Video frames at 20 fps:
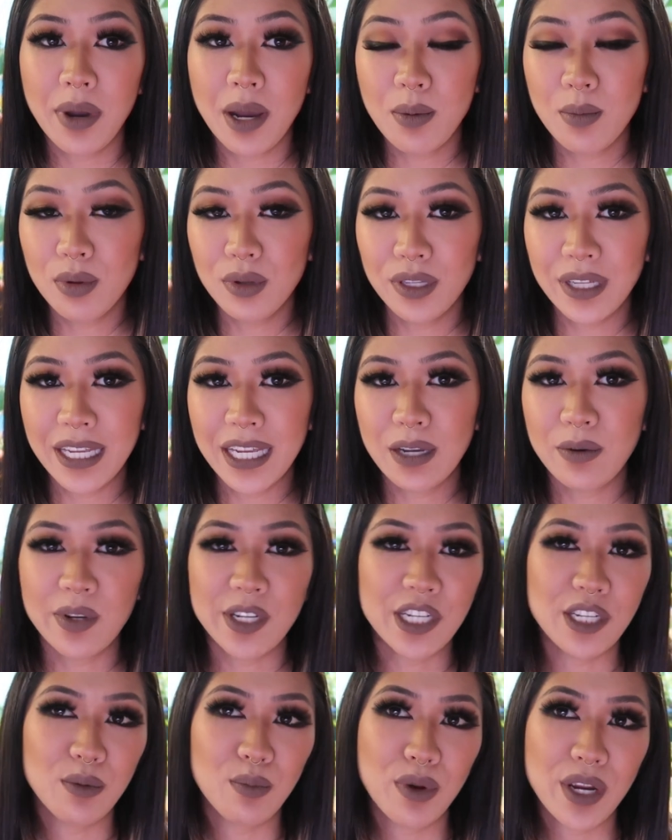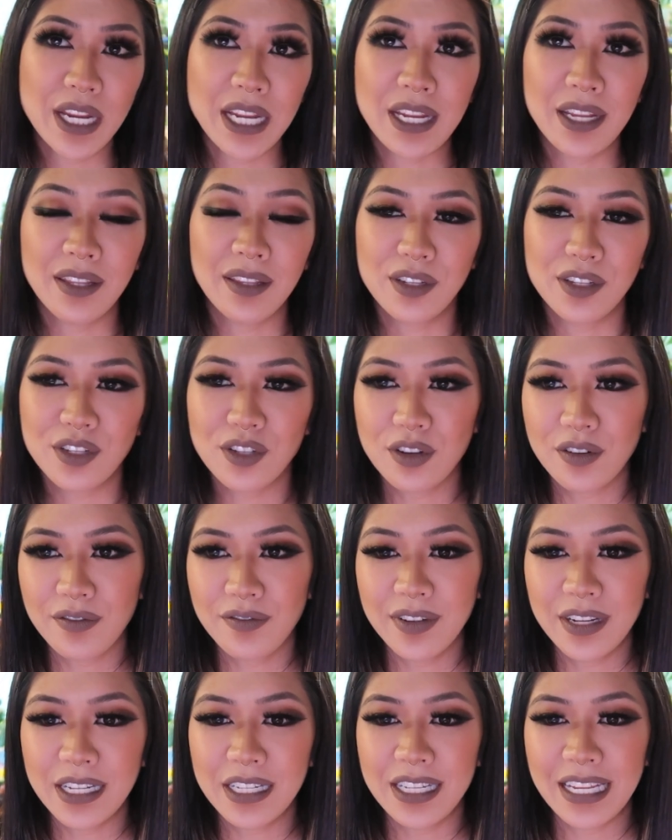bubbling, which is breaking the
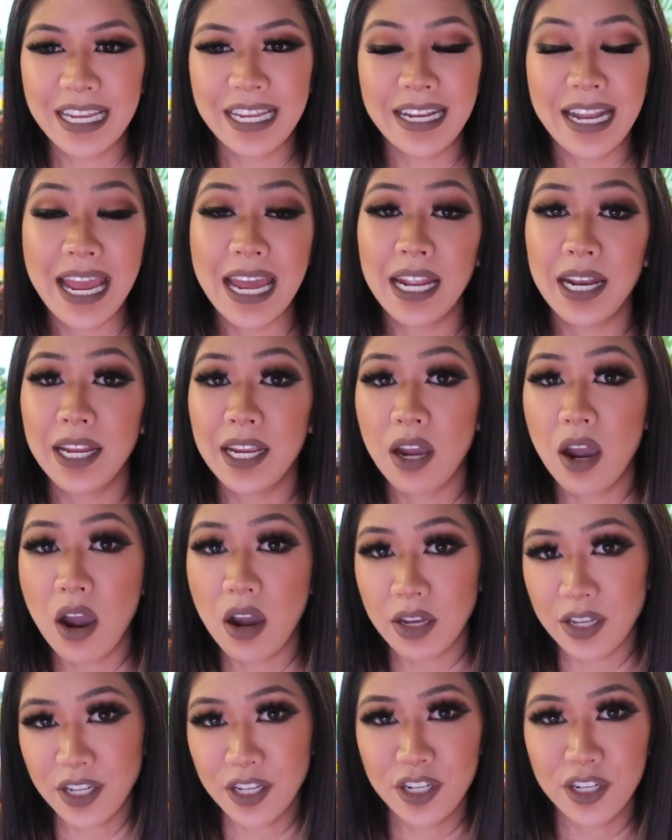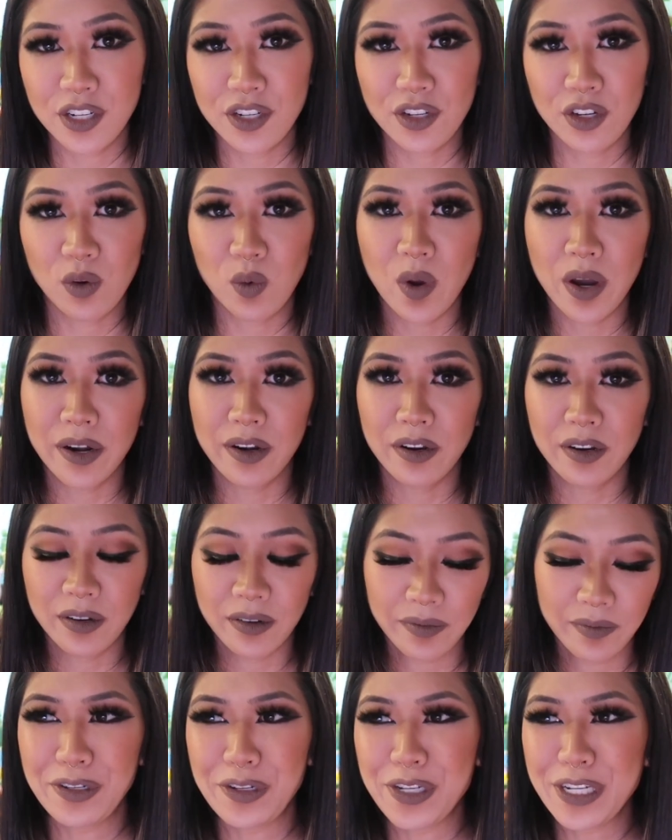surface and adding oxygen to your water.
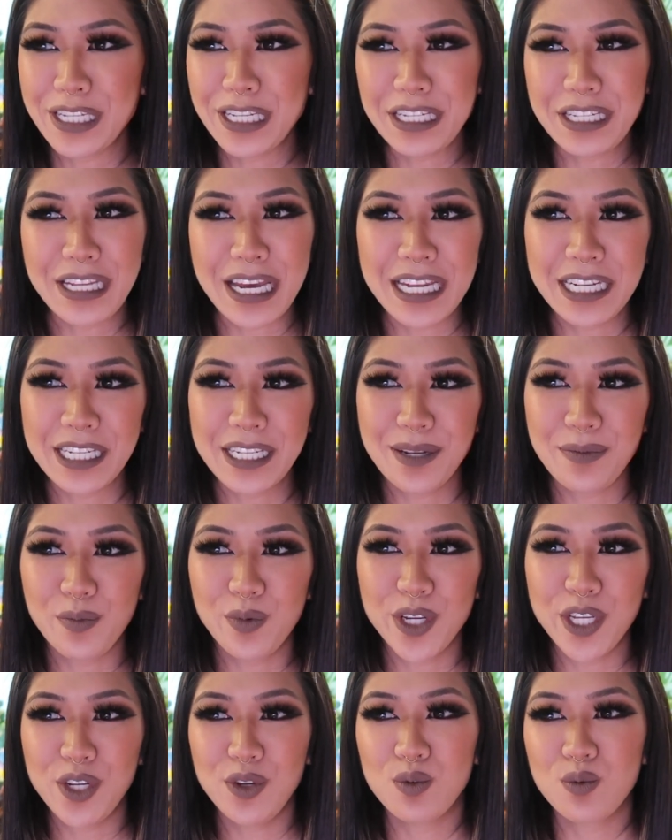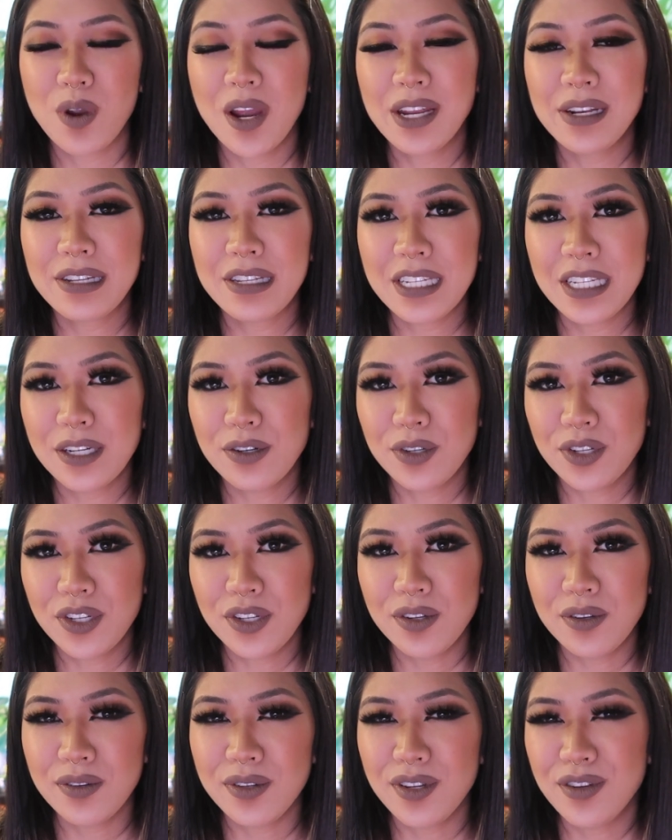So just a side tip, when you run
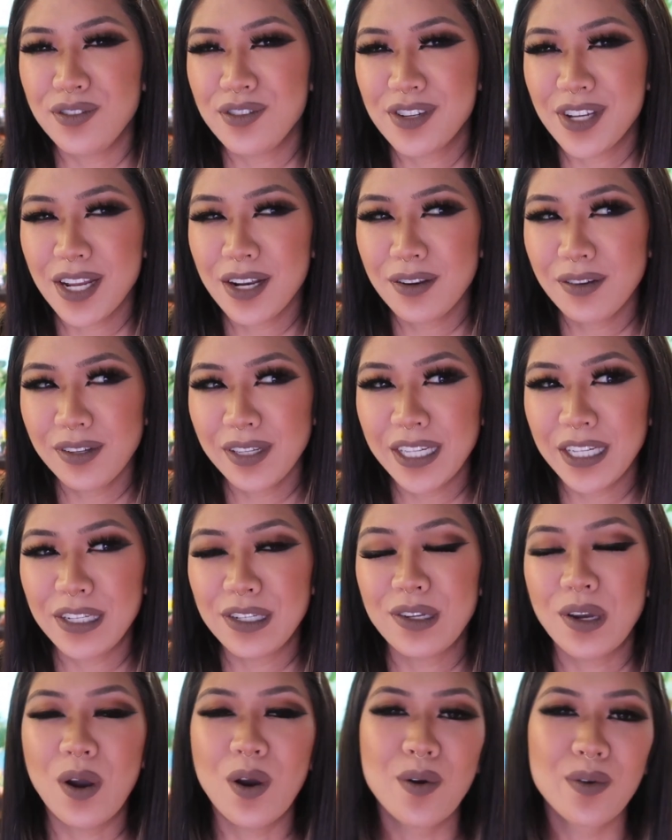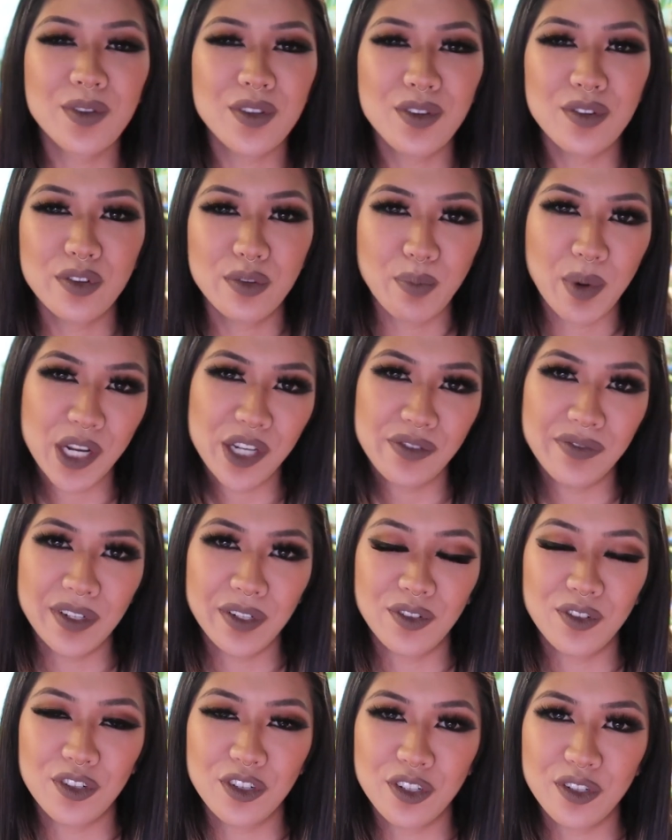CO2, you generally don't use sponge
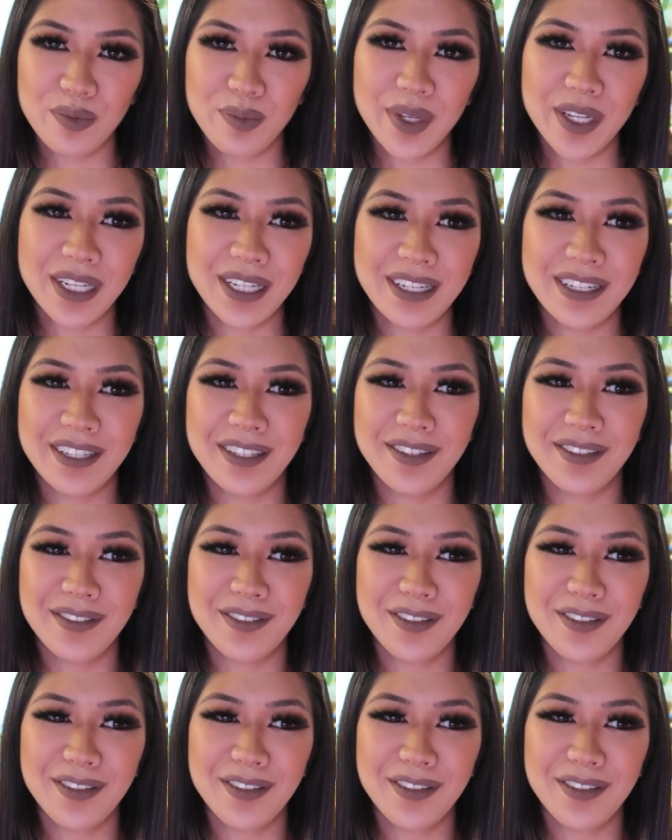filters because